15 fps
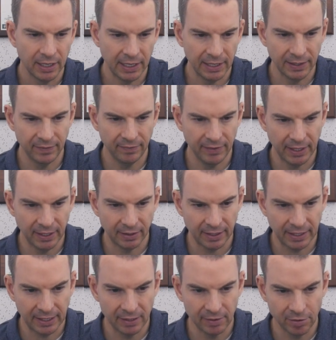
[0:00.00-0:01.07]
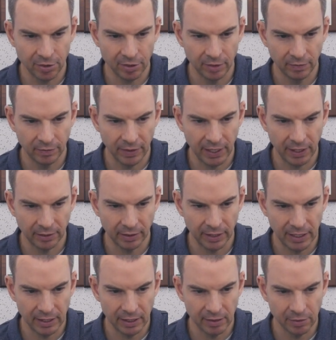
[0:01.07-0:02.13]
And in there, I can see there
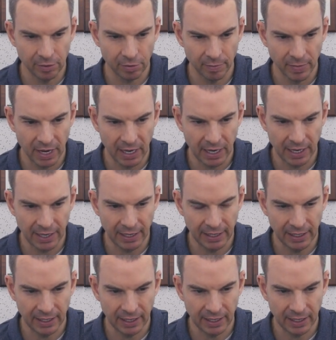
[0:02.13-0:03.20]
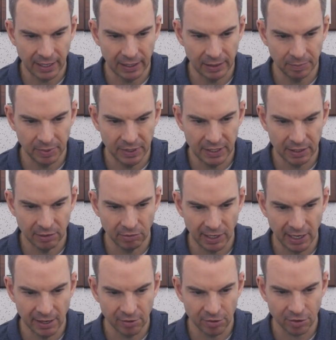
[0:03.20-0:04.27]
is my IP
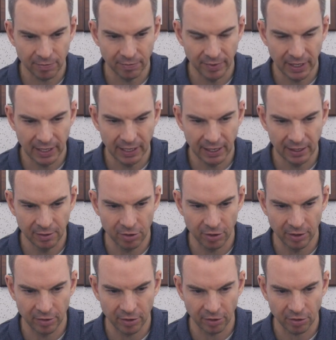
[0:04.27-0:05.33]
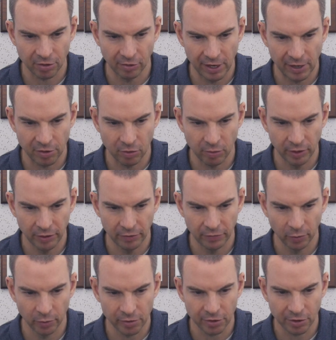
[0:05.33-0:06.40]
address and I can see it's a slash
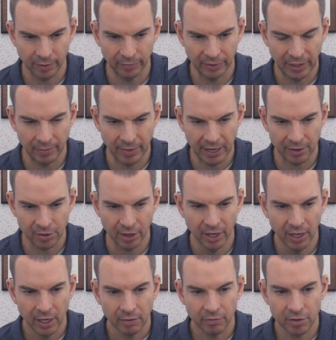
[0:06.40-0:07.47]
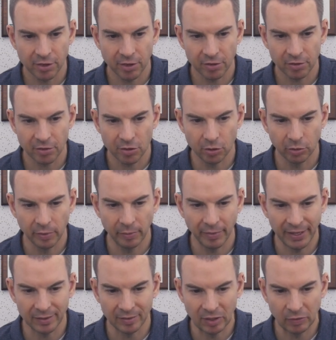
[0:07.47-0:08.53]
24 subnet mask. This doesn't show me
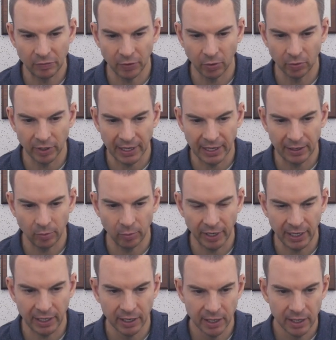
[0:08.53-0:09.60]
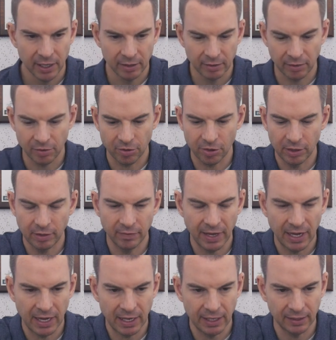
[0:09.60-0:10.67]
my default gateway. To see
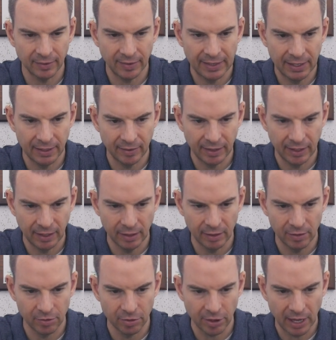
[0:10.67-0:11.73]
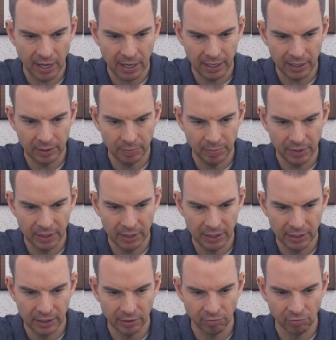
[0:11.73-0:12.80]
that, it is
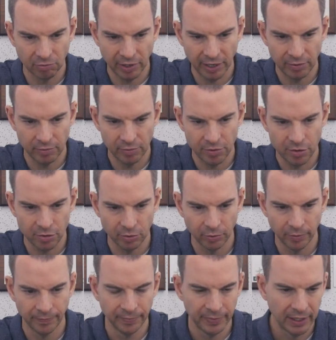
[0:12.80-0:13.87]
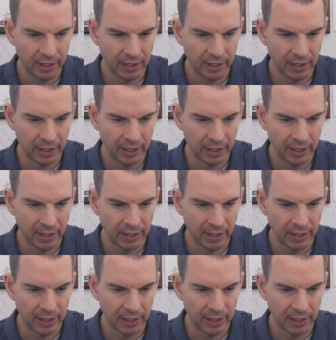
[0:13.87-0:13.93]
IP route show.